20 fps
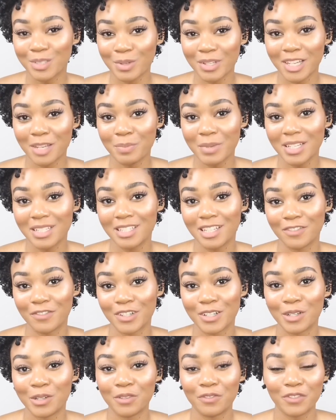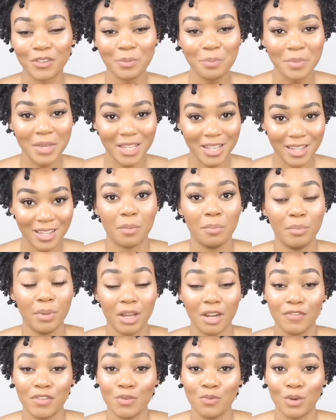one can be difficult for many,
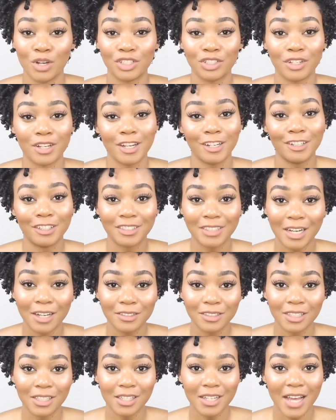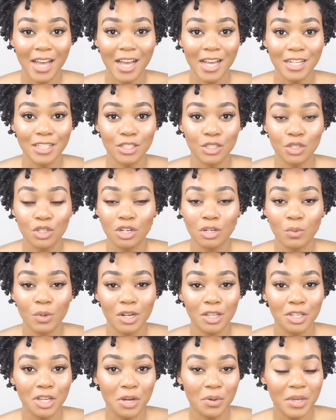but if you want your hairstyle to last, you don't
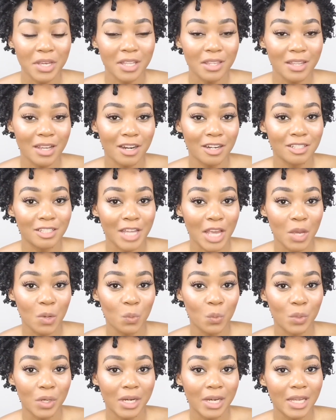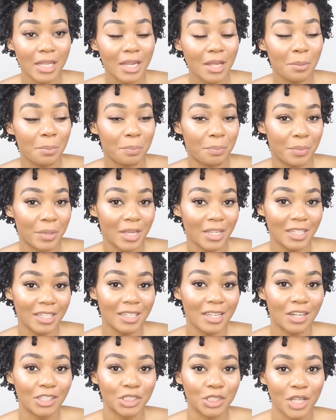want to go in there day 1
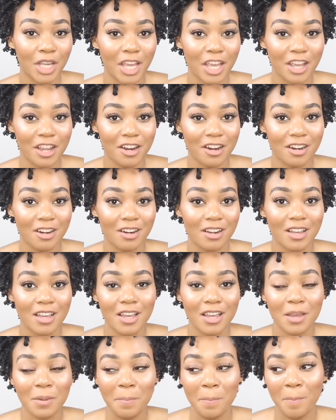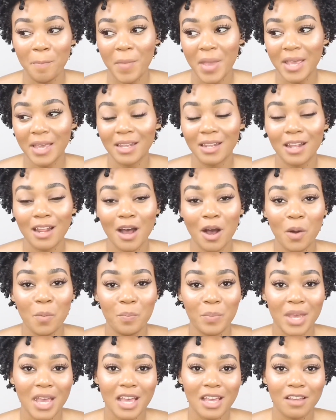picking out your hair, making it all
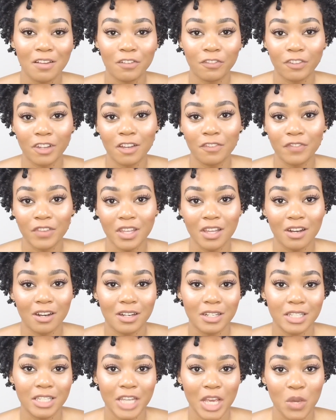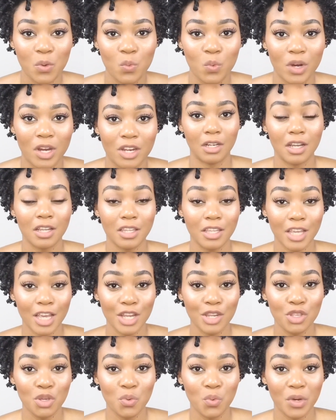big and fluffy on day 1.
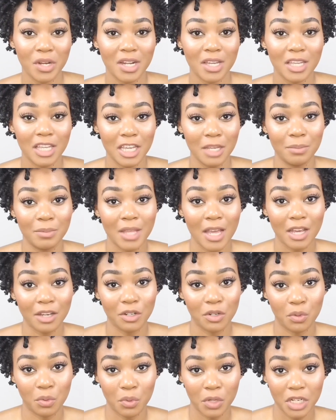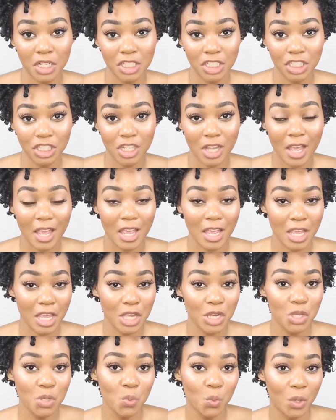Again, you want to keep that crunch
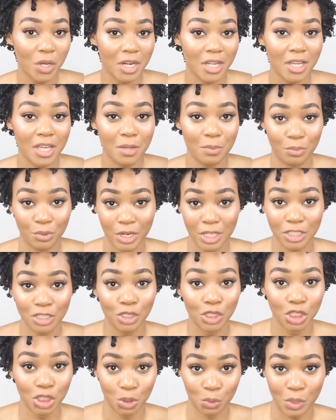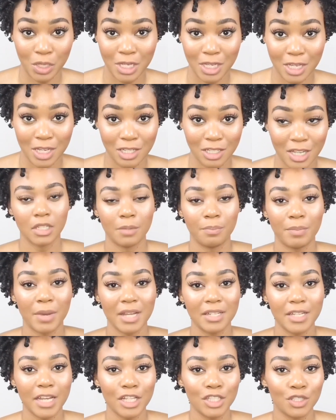and you want to embrace your shrinkage.
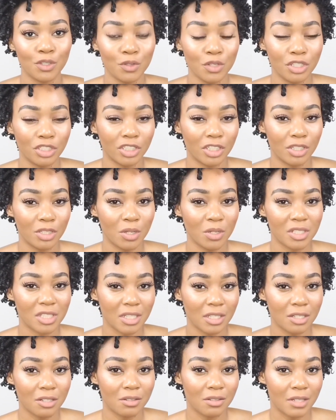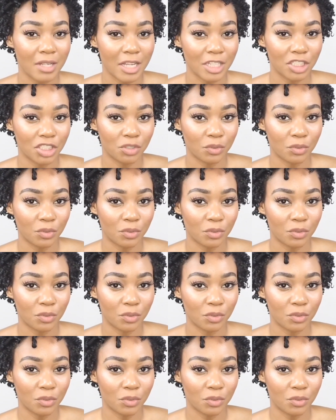By day 2, you should notice a little less